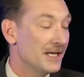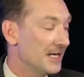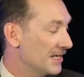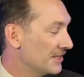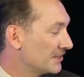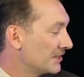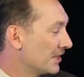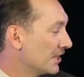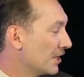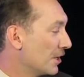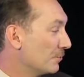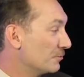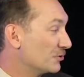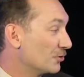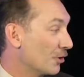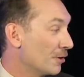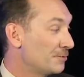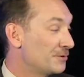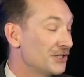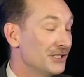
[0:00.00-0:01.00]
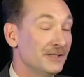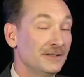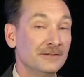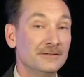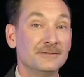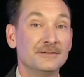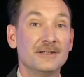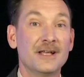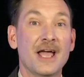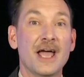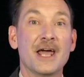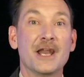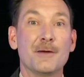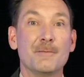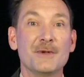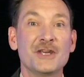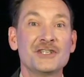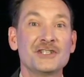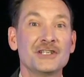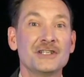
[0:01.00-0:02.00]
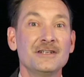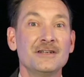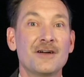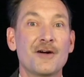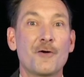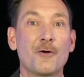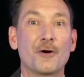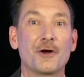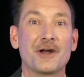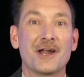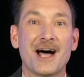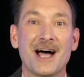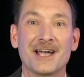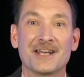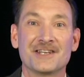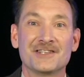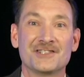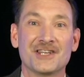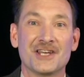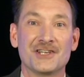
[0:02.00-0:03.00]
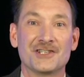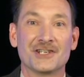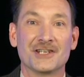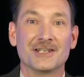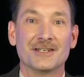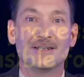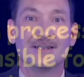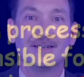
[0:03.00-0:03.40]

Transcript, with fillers: Is it an absorption, an emission, or an ionization?